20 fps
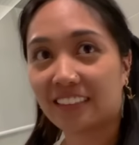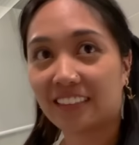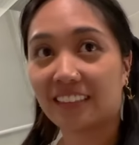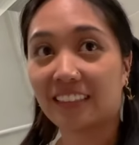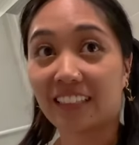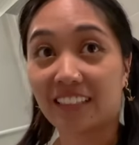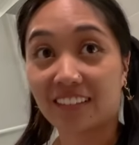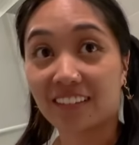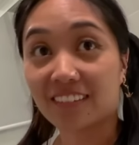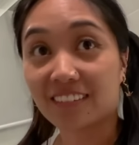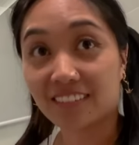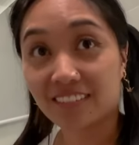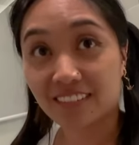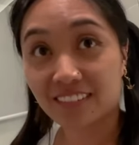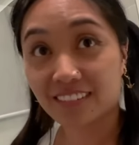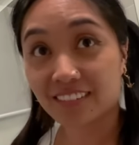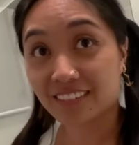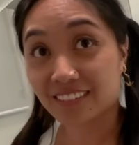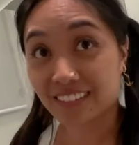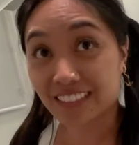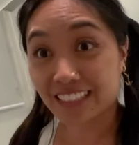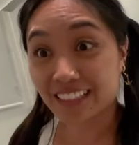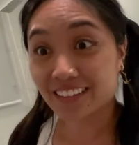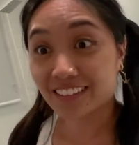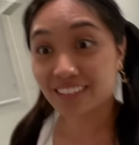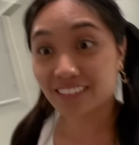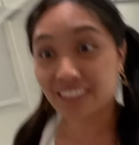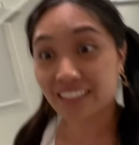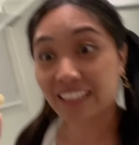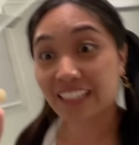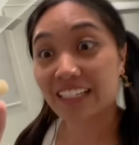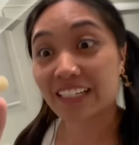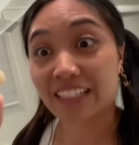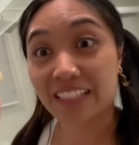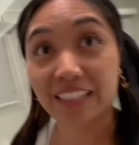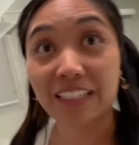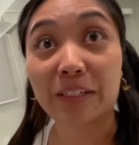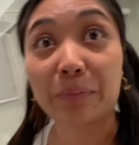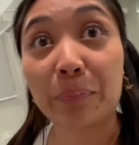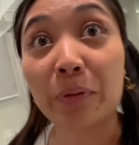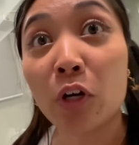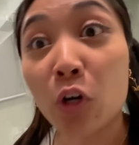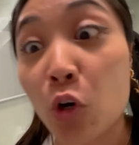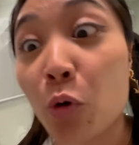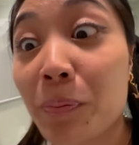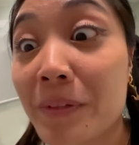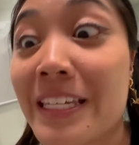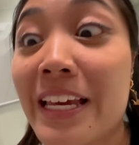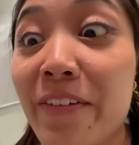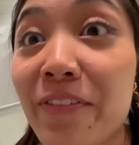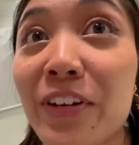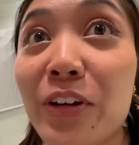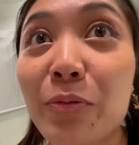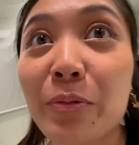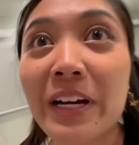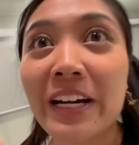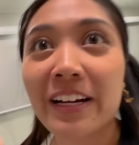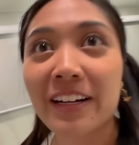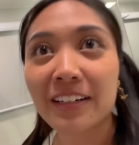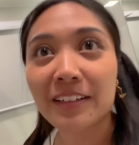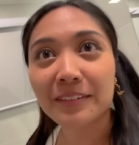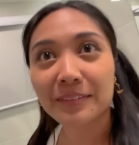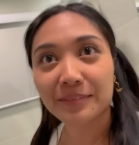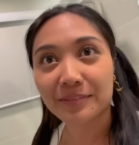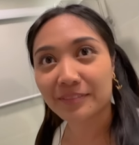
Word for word: it's like, oh well, I, I pooped everywhere.